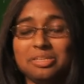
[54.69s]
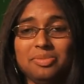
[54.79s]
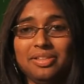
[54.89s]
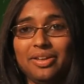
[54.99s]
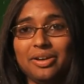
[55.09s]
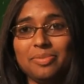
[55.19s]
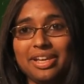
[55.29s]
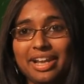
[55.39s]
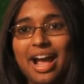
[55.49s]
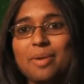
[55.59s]
had to be there to
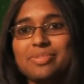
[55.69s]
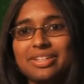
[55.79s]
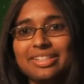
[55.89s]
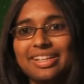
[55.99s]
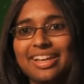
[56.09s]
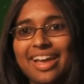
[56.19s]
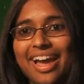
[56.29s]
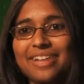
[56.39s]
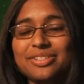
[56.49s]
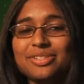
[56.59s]
make it happen.
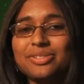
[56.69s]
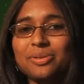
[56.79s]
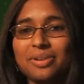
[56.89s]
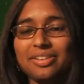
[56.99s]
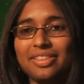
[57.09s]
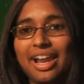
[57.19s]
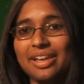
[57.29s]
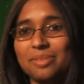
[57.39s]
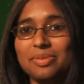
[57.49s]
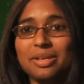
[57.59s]
And just knowing
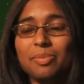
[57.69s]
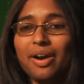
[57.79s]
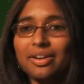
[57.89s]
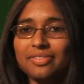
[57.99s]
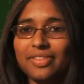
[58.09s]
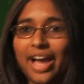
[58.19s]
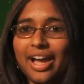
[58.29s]
that I could be a part of